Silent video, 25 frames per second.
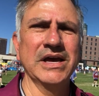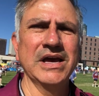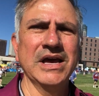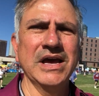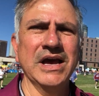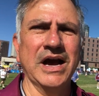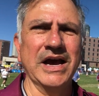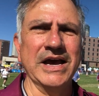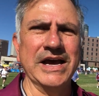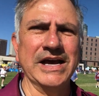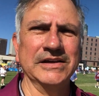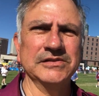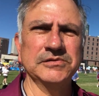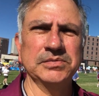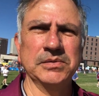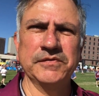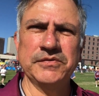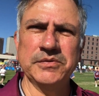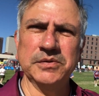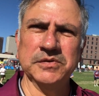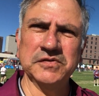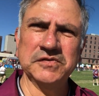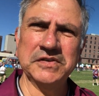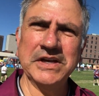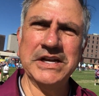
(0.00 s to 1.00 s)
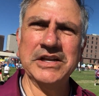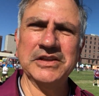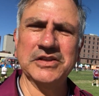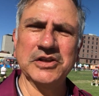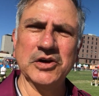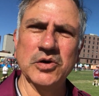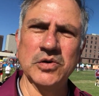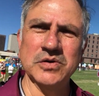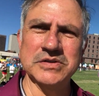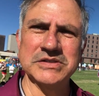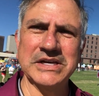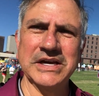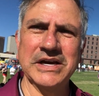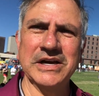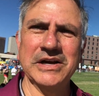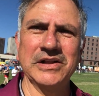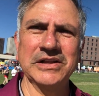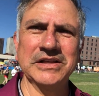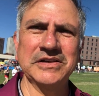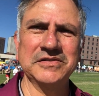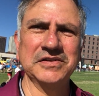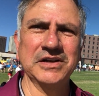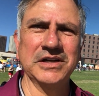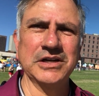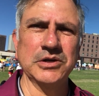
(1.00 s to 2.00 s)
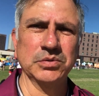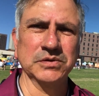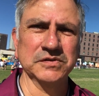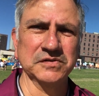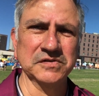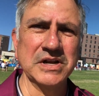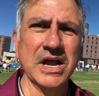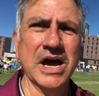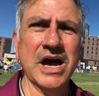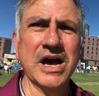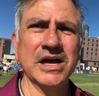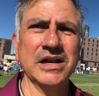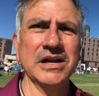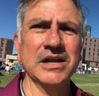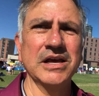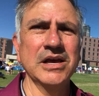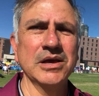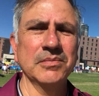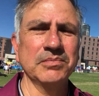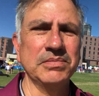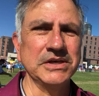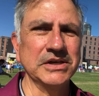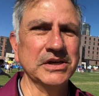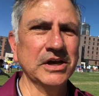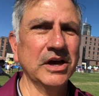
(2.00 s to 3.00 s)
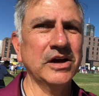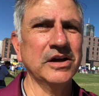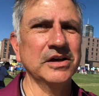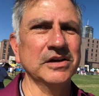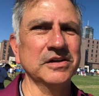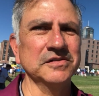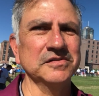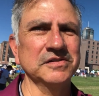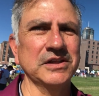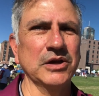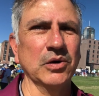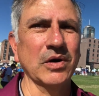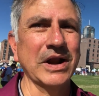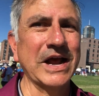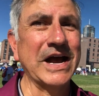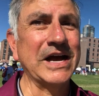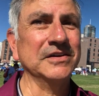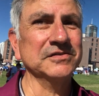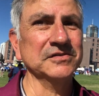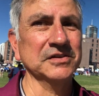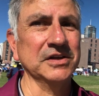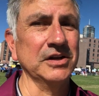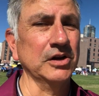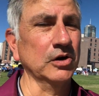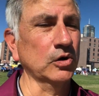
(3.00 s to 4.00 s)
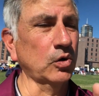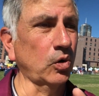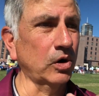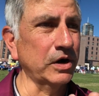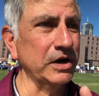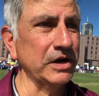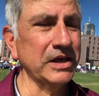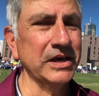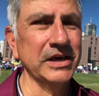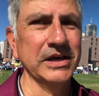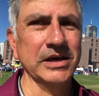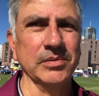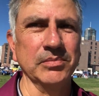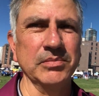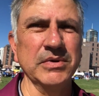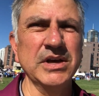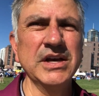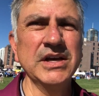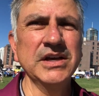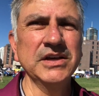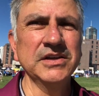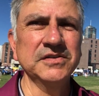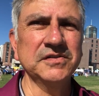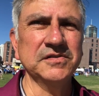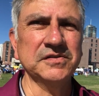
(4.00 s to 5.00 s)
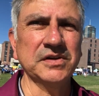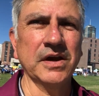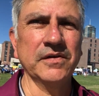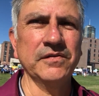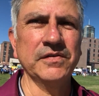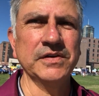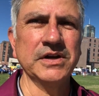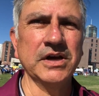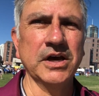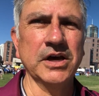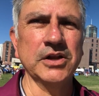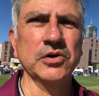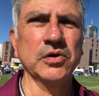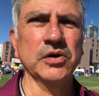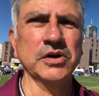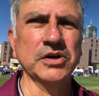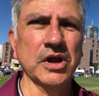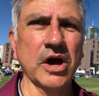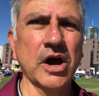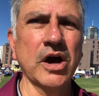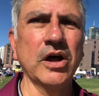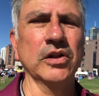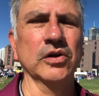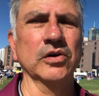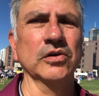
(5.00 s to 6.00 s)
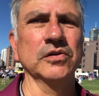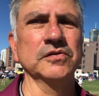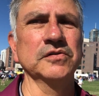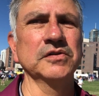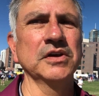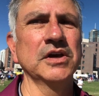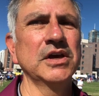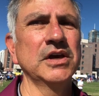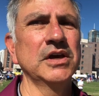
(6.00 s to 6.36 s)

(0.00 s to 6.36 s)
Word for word: I asked him if he was staying at the hotel. He said he was not, because they were asking, according to him, seven hundred dollars